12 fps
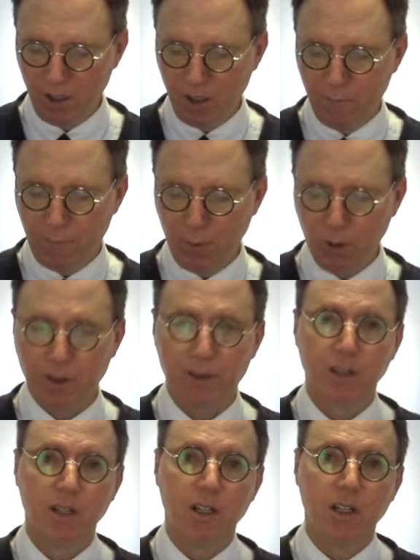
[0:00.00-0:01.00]

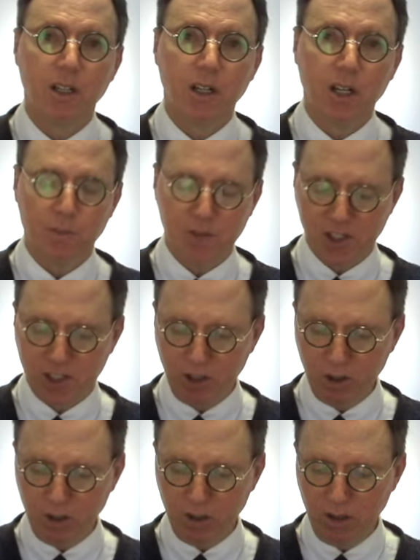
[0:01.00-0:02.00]
Fourth,
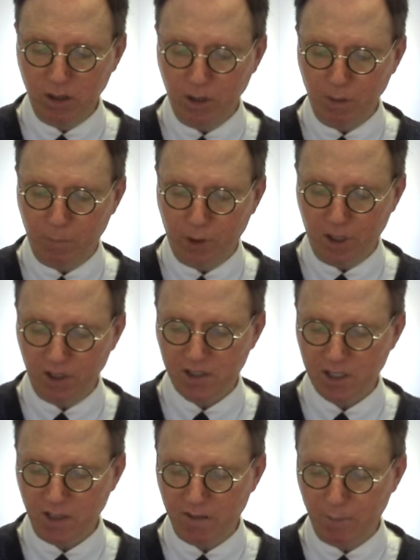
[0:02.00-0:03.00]
obscure
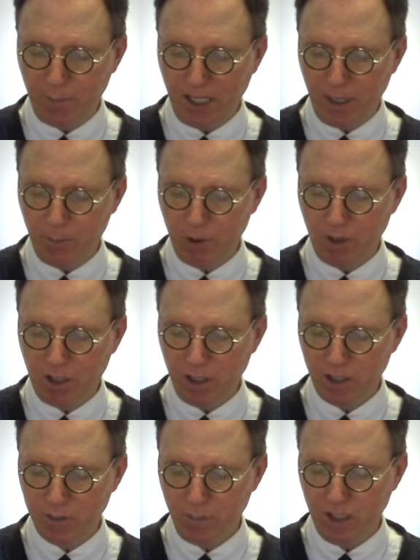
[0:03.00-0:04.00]
parts of the Bible
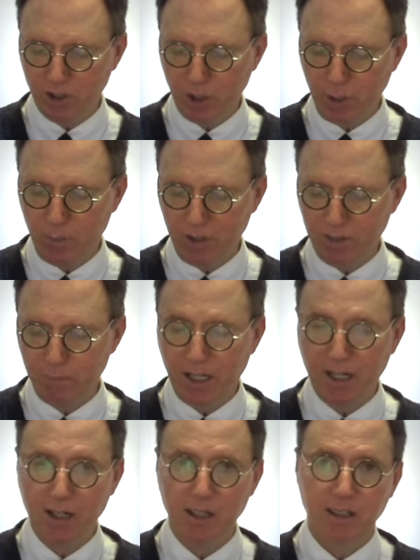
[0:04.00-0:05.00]
are to be interpreted
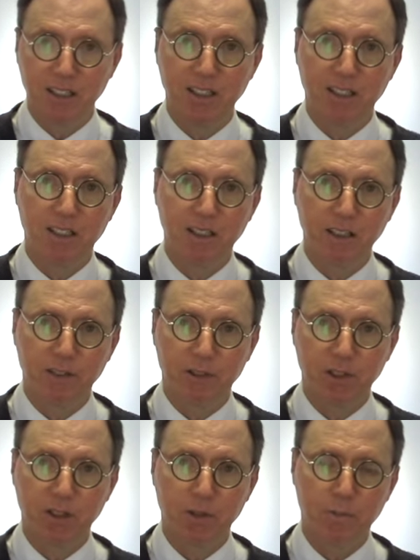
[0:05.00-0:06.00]
by the
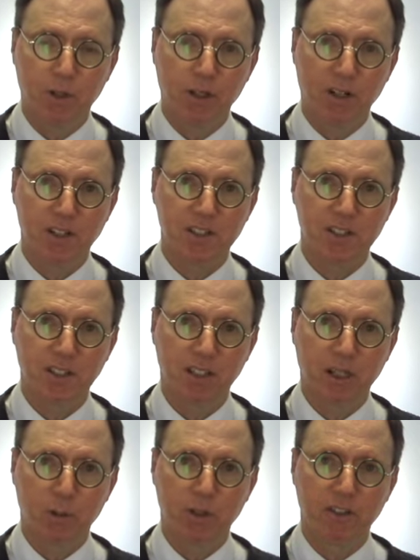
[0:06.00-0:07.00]
clearer parts.
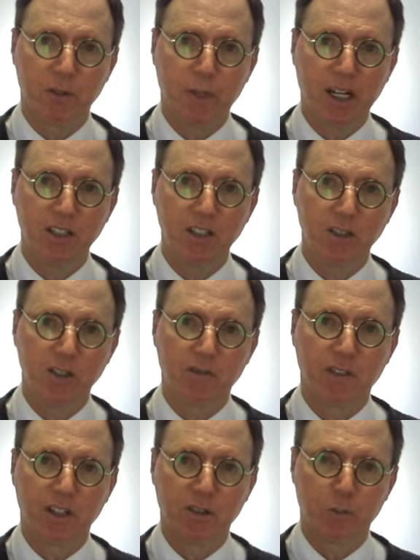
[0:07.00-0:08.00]
And I would remind you
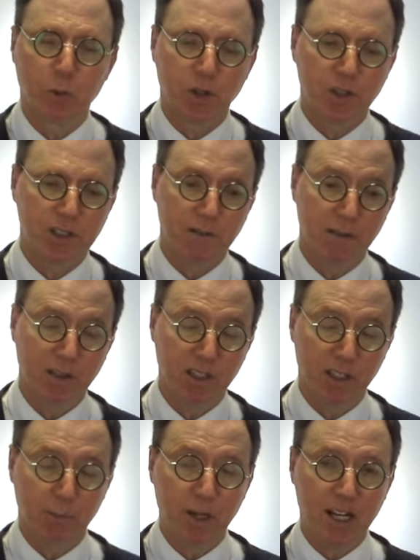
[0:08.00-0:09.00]
of the words of
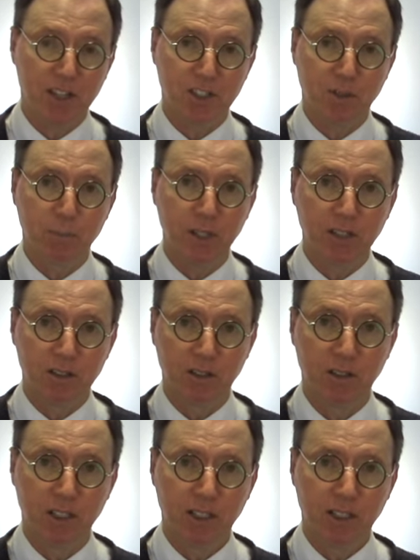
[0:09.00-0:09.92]
the Apostle Peter